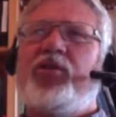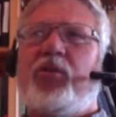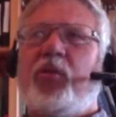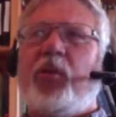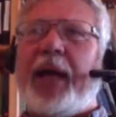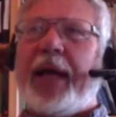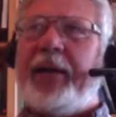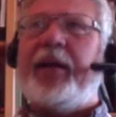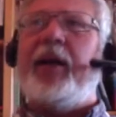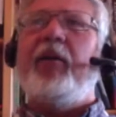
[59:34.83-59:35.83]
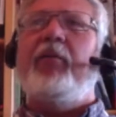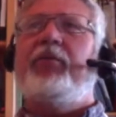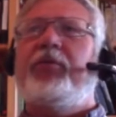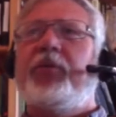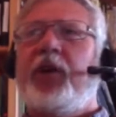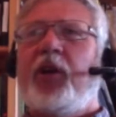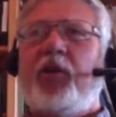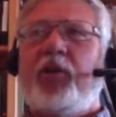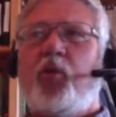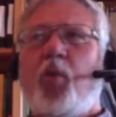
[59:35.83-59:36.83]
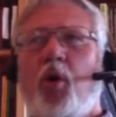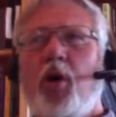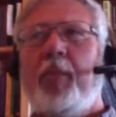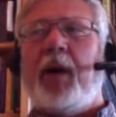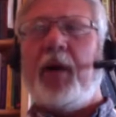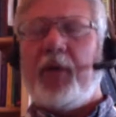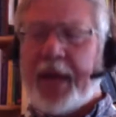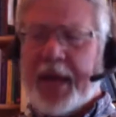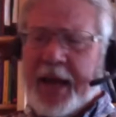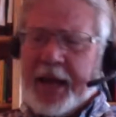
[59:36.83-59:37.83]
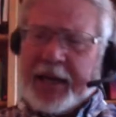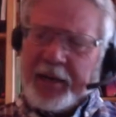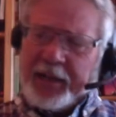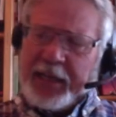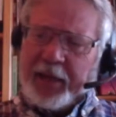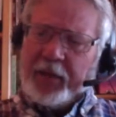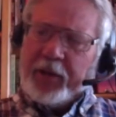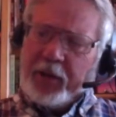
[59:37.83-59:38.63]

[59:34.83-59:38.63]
thread of you know this warmongering now now the,